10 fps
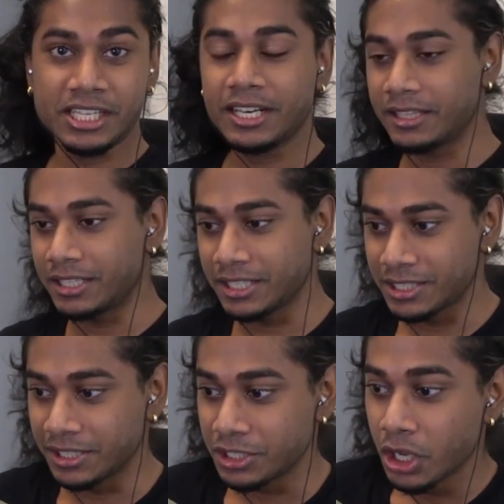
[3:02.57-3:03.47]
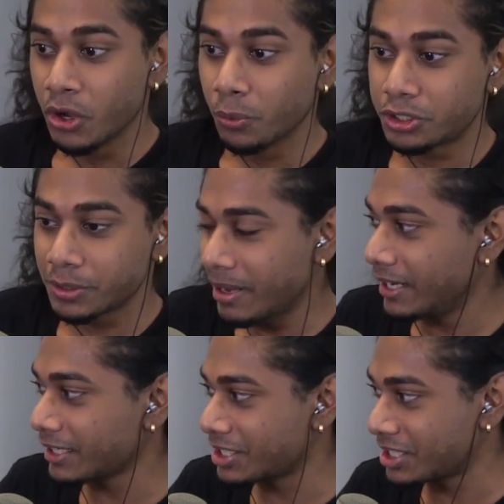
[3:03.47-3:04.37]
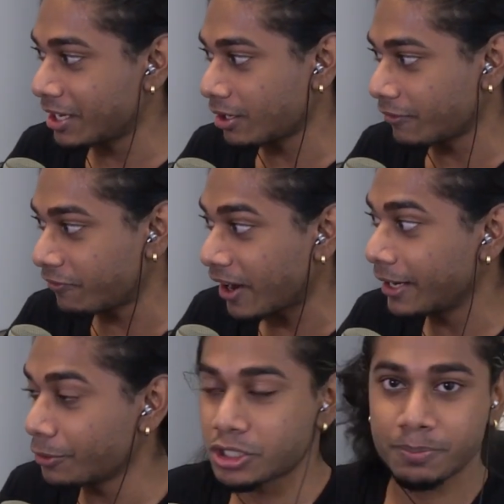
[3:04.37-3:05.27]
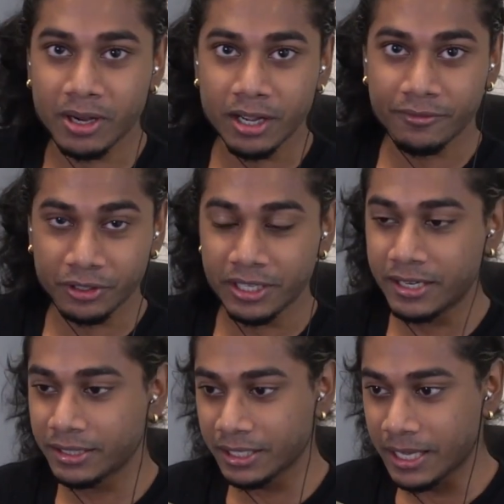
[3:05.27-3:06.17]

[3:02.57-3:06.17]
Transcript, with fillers: see it in the distance, which would make it a sick final spot for the end of the